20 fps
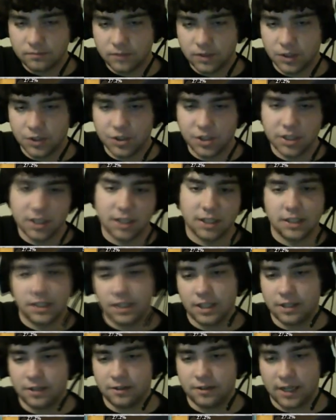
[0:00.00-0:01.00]
Or to the the
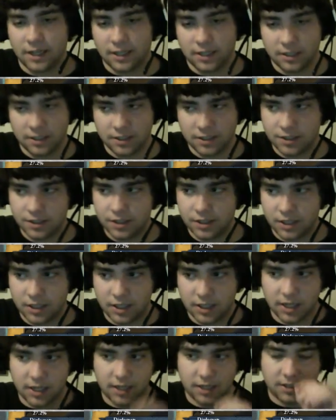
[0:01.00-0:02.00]
other island, to
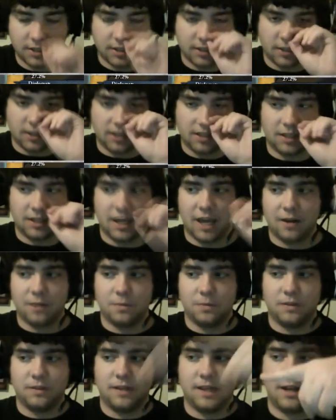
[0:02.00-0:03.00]
the uh, to that
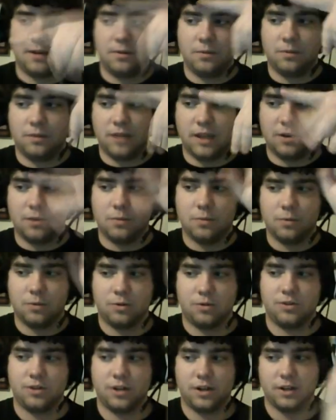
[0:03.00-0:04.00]
that that
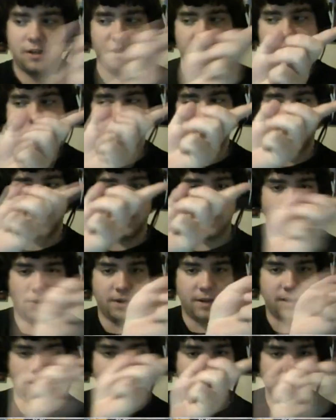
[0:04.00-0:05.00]
or sorry that that
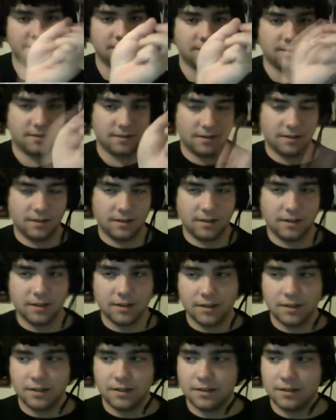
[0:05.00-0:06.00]
ways.
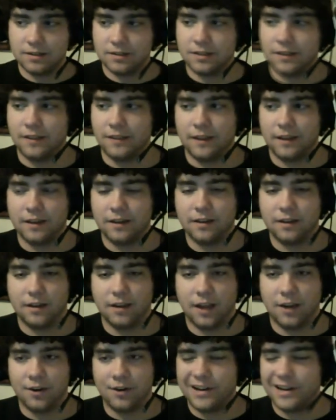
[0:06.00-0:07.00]
I think.
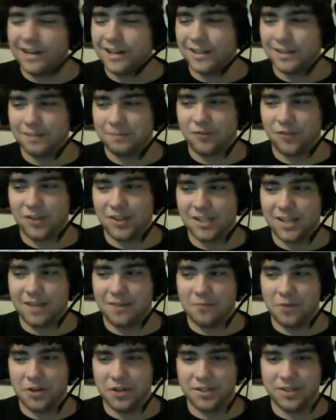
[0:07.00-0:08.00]
I don't know how the face cam
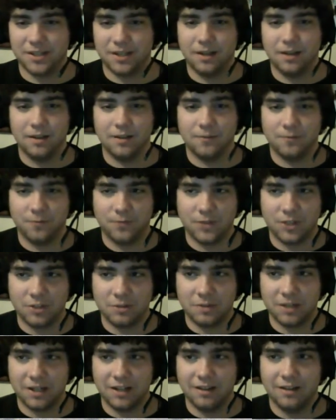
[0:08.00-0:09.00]
works. I'm
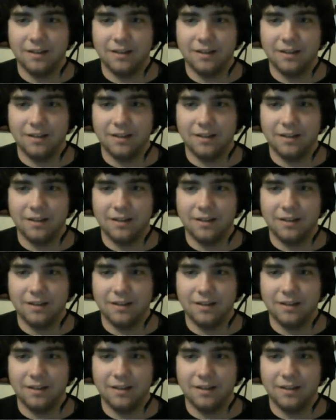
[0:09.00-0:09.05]
stupid.